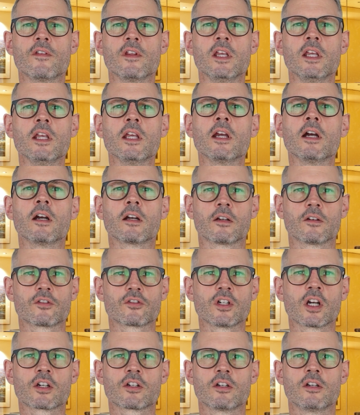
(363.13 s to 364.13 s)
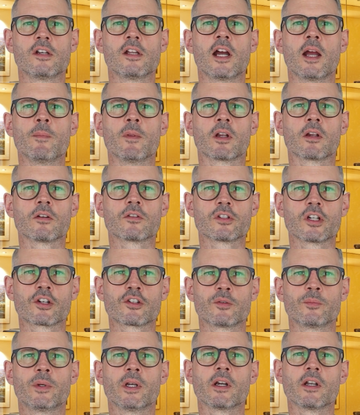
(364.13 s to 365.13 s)
the construction time, the
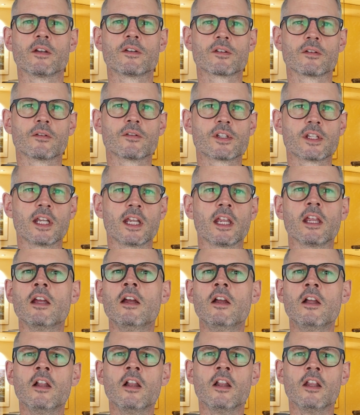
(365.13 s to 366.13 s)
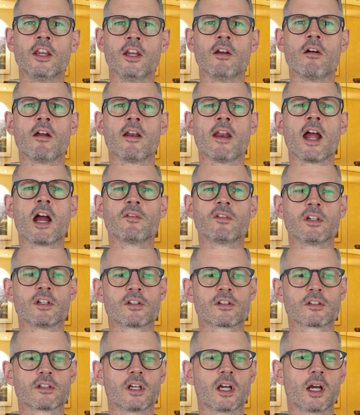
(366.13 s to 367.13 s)
construction period. So say, an
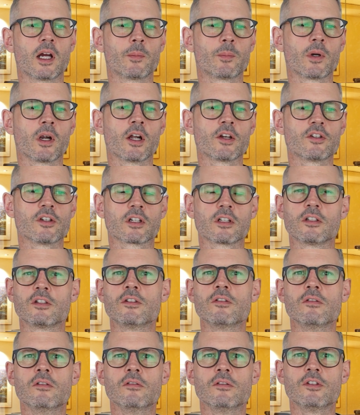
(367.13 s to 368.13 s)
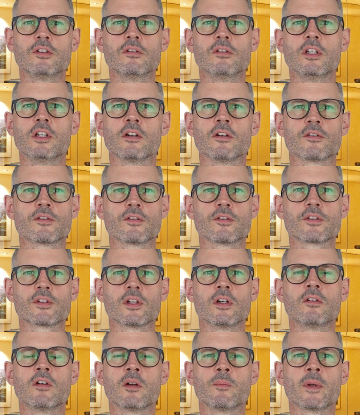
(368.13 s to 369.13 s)
average project, two years or
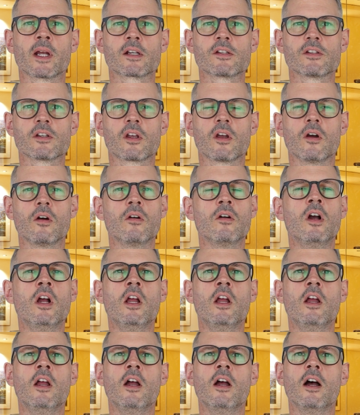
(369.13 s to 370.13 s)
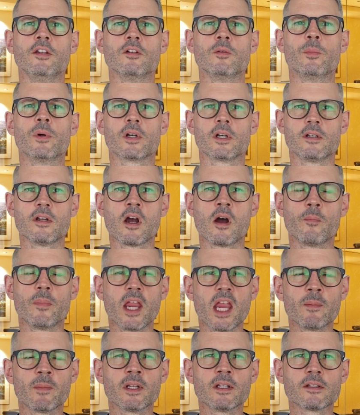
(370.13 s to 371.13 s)
so in Mexico, you'll put a down
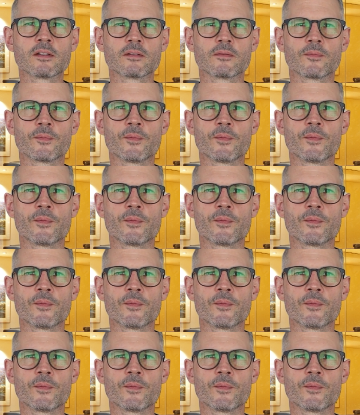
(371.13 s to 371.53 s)
payment,